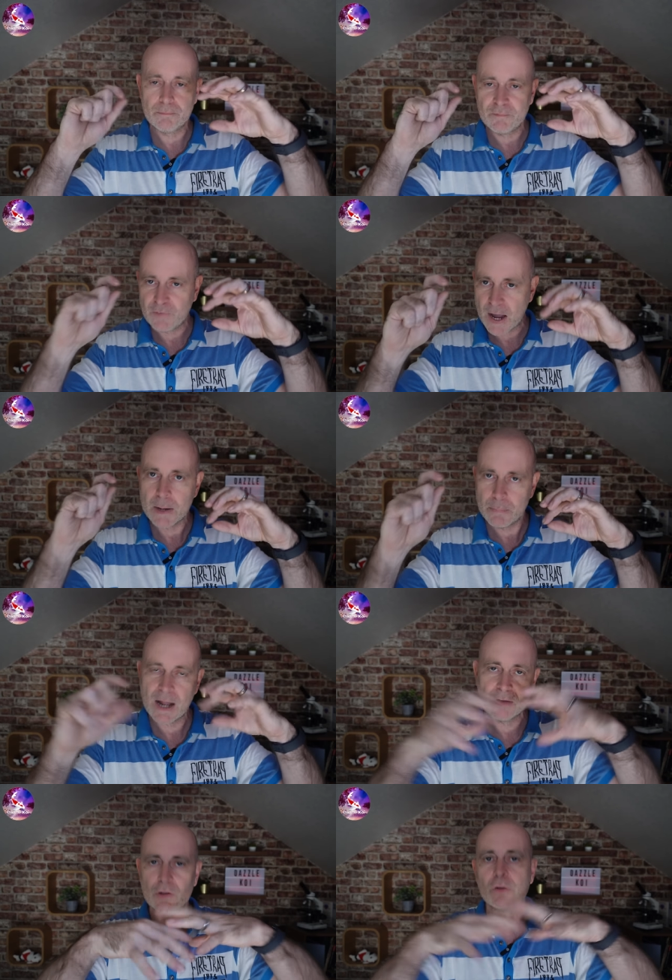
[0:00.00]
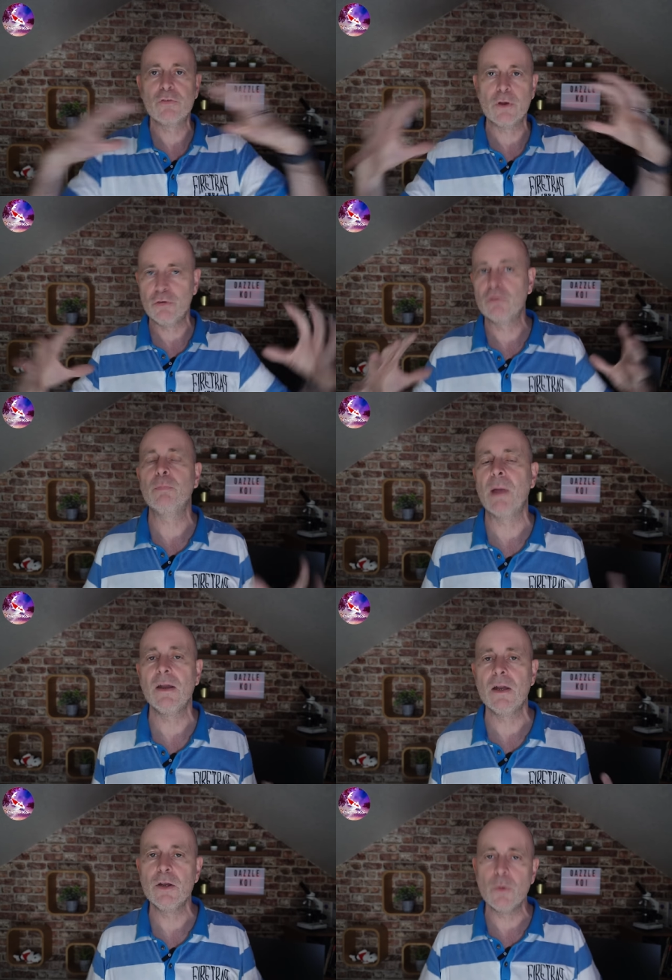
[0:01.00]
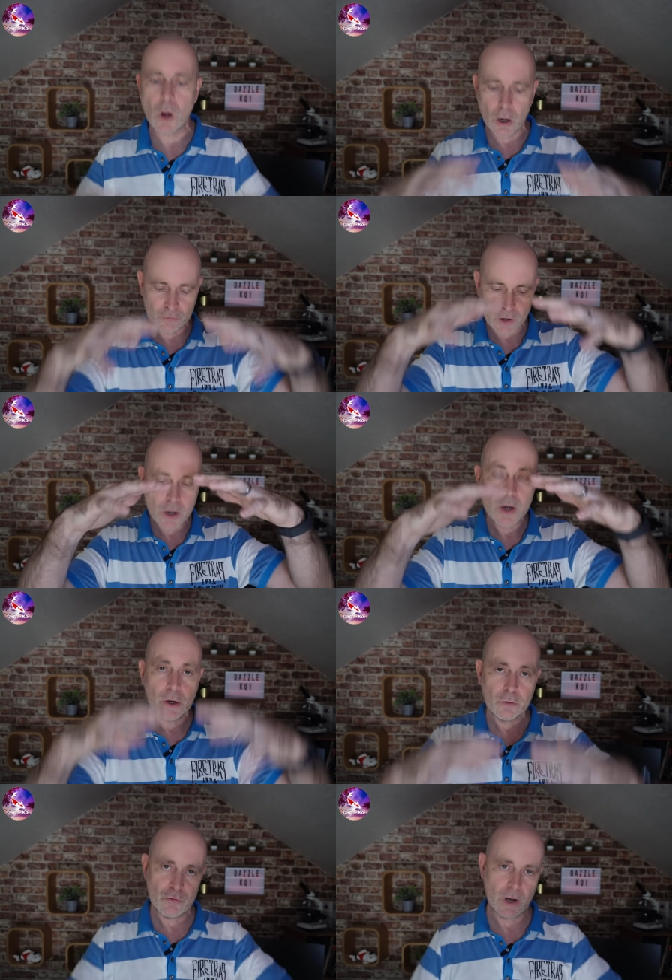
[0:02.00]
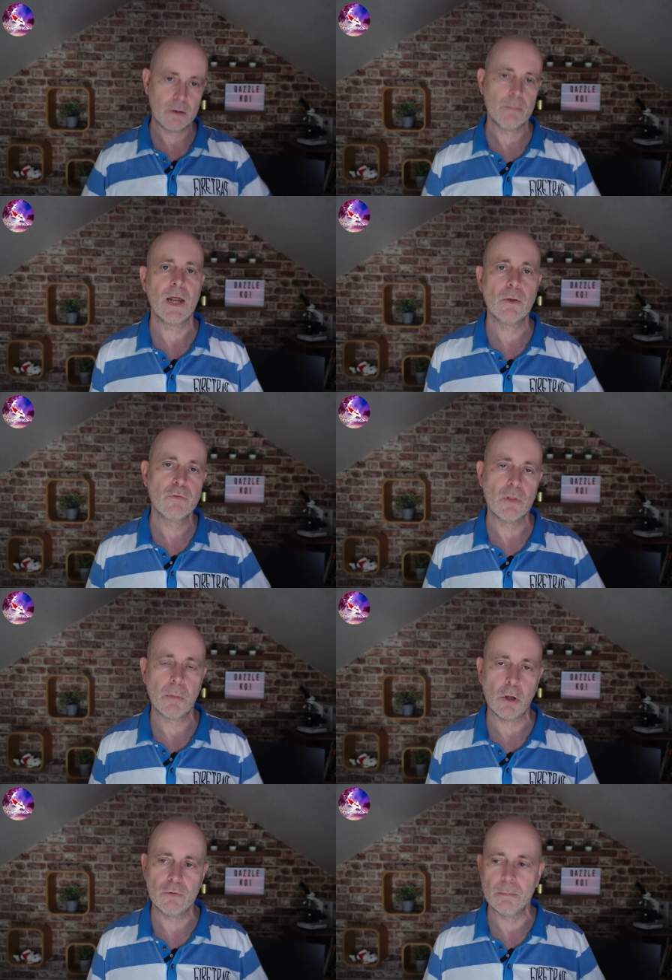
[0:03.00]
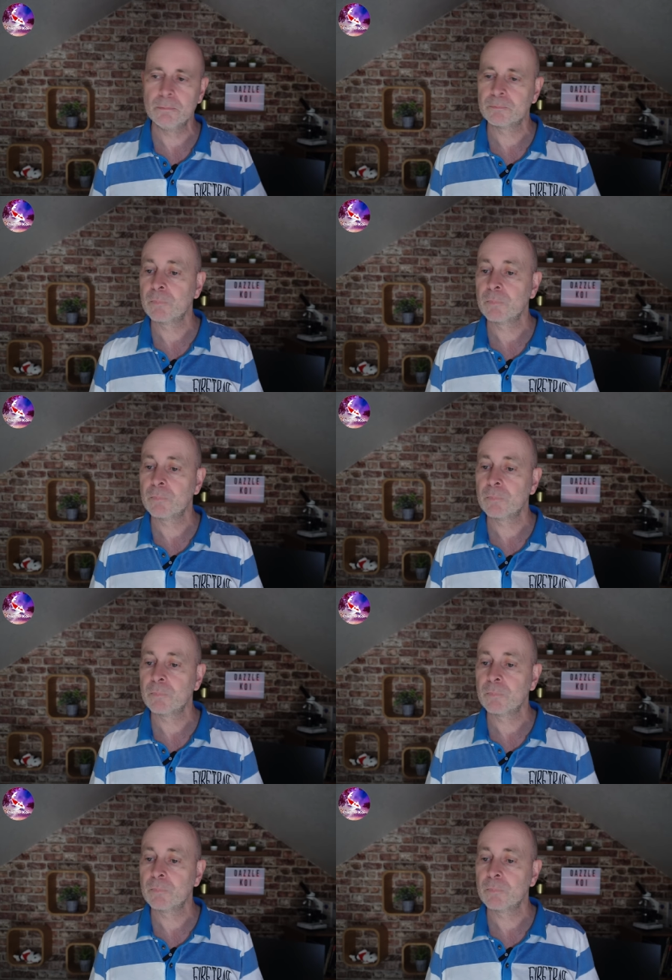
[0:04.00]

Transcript: fine particles that are suspended in your water, drag them down to the bottom.